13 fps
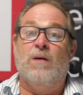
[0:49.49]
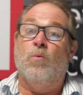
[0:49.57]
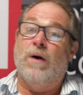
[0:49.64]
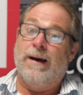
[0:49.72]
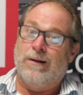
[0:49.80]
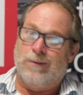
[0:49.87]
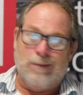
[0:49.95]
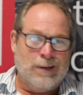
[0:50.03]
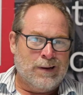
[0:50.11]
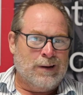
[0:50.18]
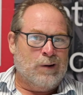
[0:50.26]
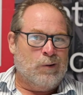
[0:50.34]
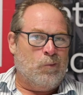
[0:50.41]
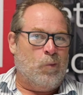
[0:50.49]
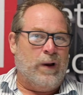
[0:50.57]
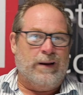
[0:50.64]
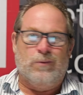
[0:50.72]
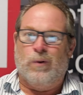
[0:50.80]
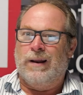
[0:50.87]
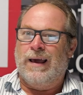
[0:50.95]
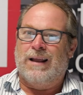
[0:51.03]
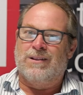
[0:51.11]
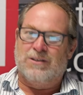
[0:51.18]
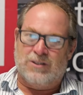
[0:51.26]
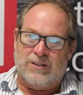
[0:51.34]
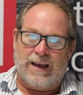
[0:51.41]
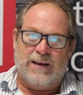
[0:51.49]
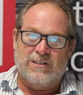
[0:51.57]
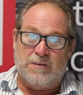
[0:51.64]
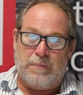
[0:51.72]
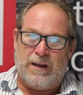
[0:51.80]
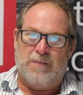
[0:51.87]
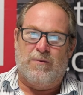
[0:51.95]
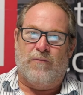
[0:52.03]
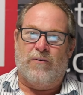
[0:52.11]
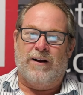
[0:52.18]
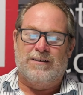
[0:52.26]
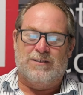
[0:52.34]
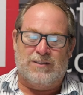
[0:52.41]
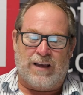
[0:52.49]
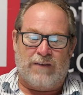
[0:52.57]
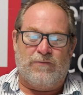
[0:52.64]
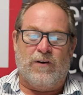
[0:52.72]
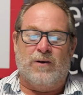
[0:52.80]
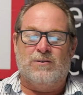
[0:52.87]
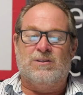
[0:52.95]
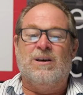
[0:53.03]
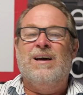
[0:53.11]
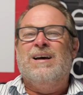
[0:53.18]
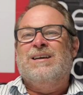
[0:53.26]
Well, wind went out of the sails a bit, I'm afraid to say, folks.